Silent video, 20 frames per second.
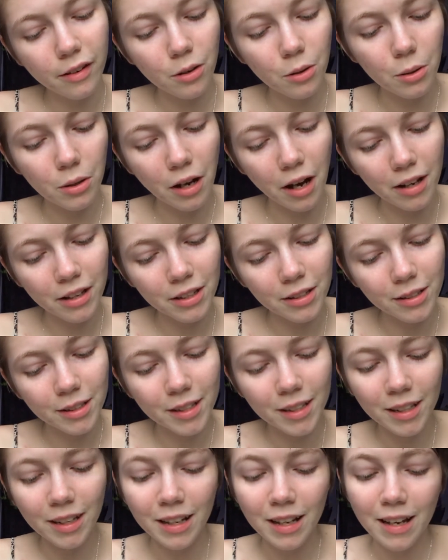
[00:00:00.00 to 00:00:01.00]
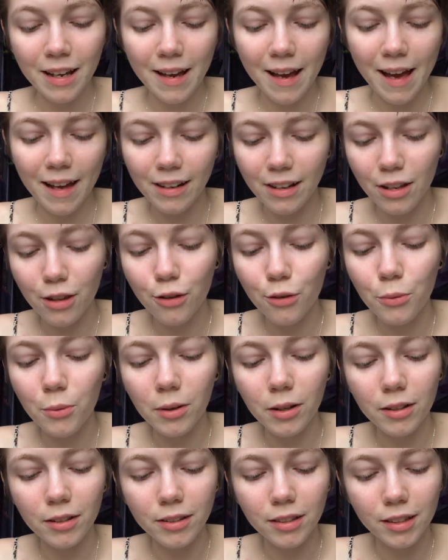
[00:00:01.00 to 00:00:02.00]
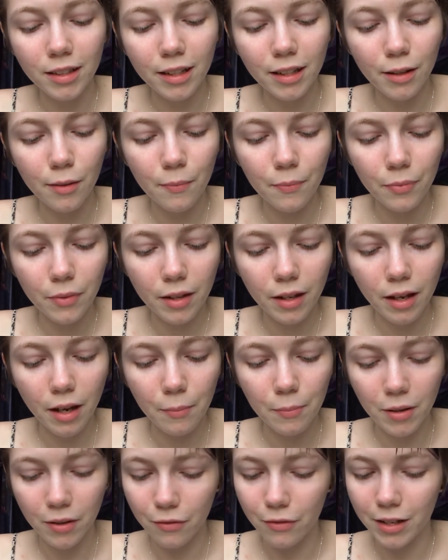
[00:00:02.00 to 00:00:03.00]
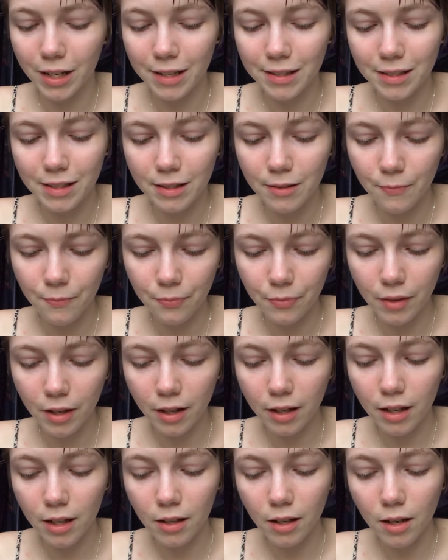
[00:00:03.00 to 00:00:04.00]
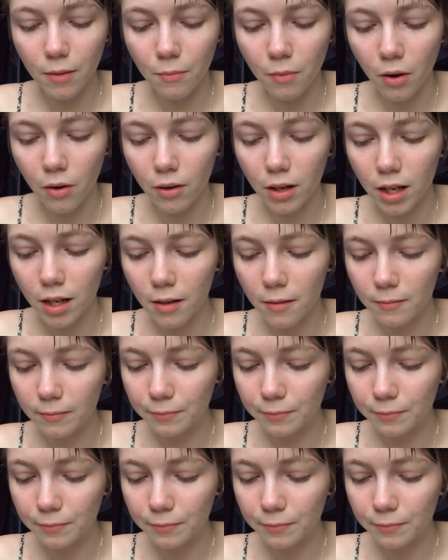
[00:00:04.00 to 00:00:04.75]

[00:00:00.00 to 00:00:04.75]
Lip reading: and otherworldly epiphanies. A key component,